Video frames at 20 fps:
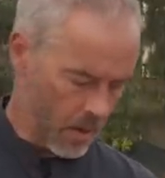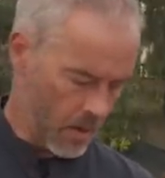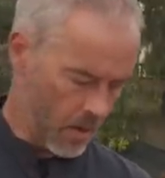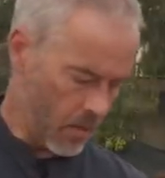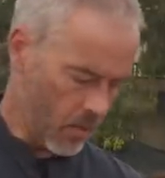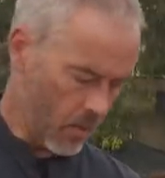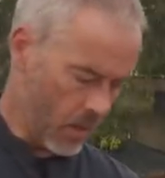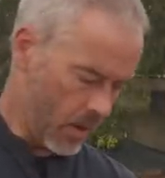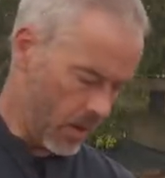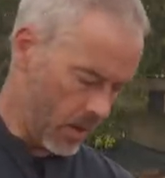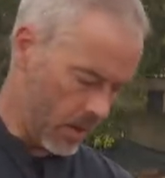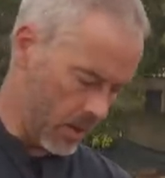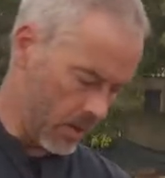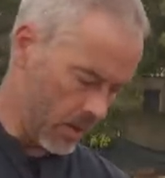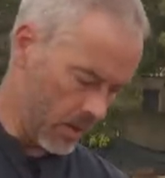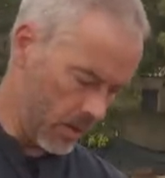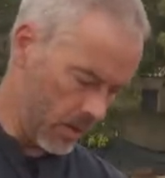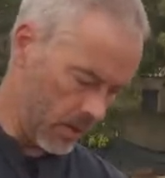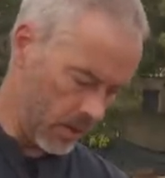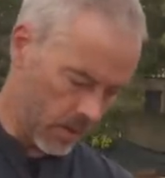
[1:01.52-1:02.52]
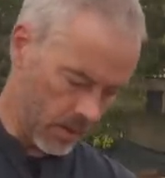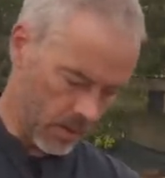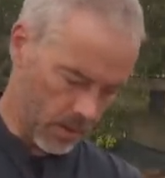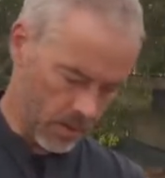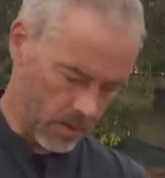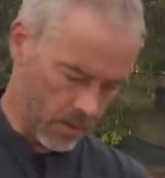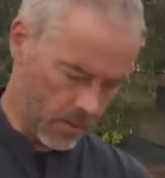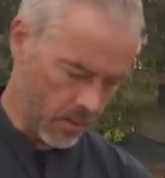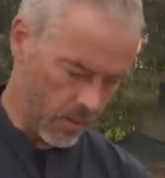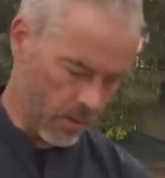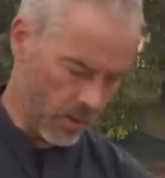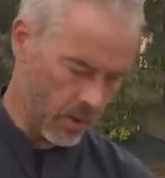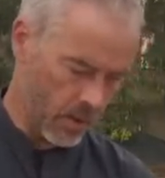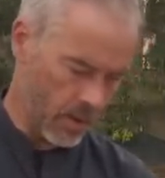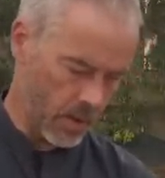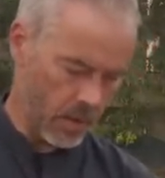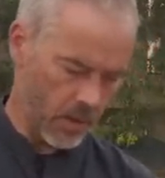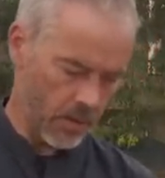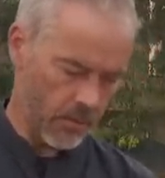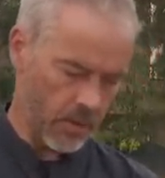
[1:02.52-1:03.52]
And when it's
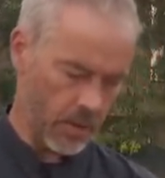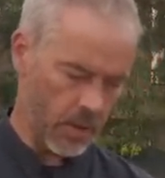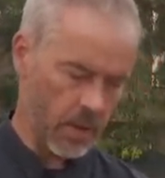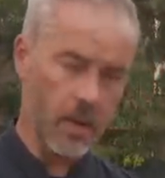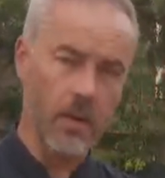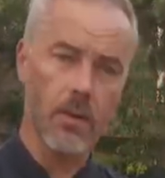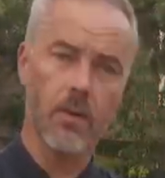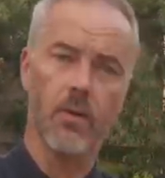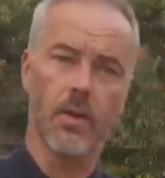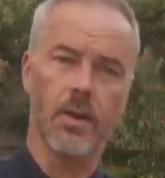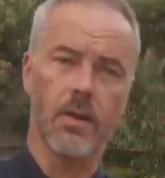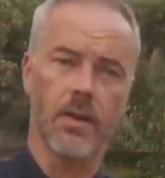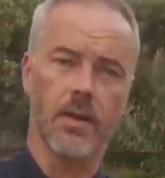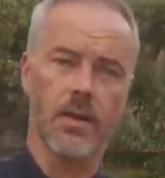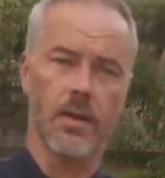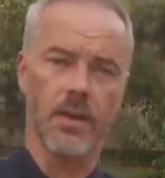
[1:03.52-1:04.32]
working and when the interest